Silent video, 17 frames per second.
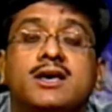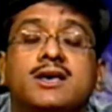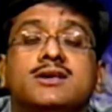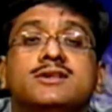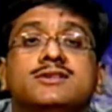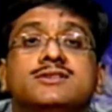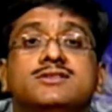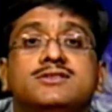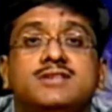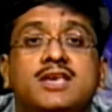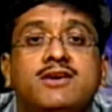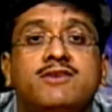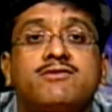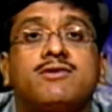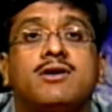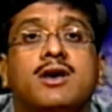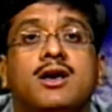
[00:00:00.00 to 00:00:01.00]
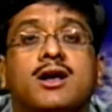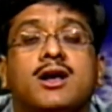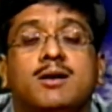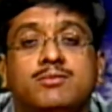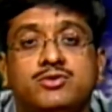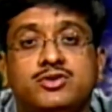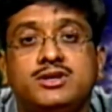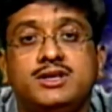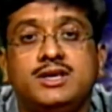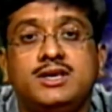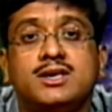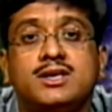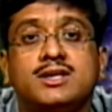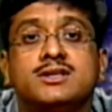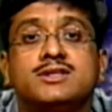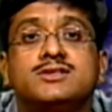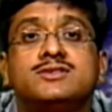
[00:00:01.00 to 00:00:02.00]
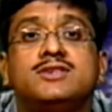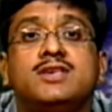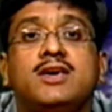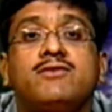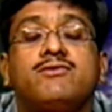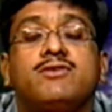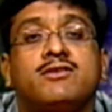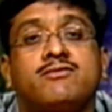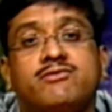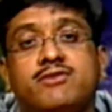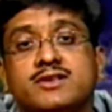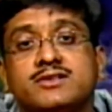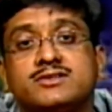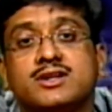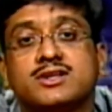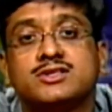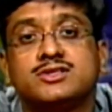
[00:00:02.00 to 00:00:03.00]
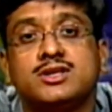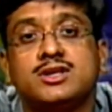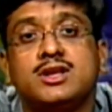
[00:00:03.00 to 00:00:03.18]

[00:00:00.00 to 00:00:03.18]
save community, save infrastructure,